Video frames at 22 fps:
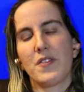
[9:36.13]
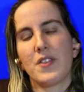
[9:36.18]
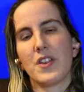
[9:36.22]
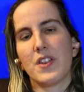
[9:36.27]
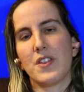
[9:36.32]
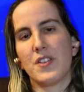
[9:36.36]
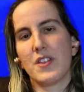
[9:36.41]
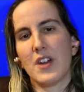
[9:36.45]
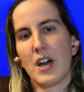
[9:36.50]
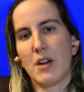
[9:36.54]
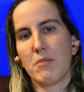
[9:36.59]
So if
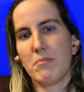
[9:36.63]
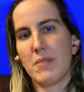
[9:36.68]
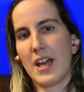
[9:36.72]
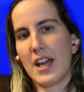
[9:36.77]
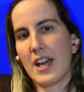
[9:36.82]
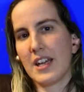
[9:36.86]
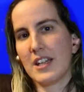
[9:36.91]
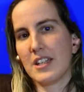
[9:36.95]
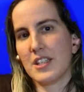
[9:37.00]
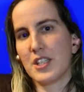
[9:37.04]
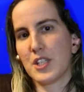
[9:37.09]
the
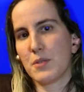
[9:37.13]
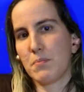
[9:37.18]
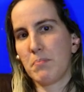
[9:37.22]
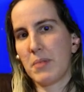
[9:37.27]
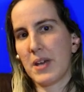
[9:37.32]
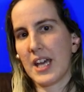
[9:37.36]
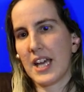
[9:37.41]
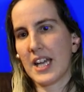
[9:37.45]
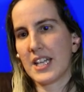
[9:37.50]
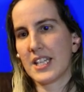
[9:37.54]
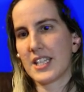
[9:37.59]
thumbnail
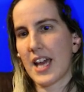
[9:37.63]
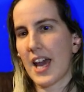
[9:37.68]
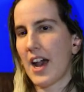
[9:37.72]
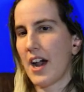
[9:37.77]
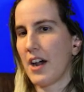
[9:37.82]
is picked